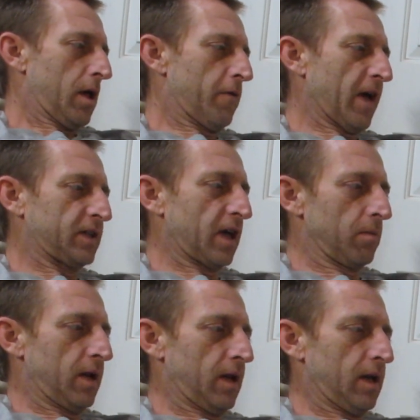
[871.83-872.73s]
If a
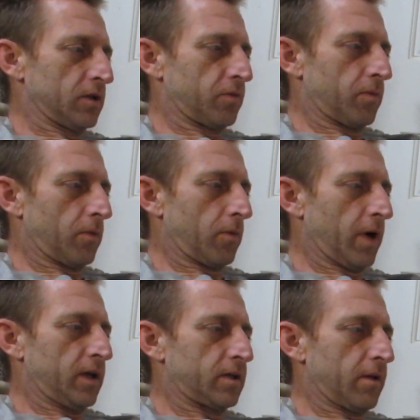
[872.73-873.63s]
settlement is
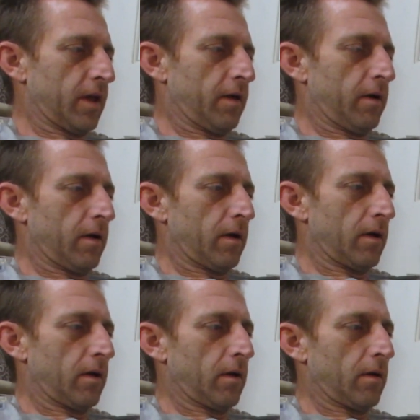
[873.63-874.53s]
reached, the
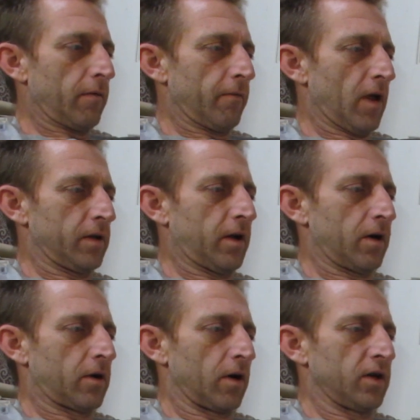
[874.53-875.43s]

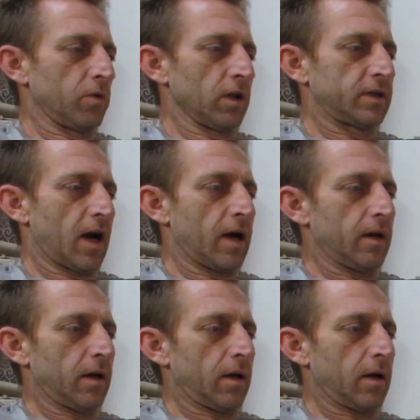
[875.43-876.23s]
volunteer attorneys will assign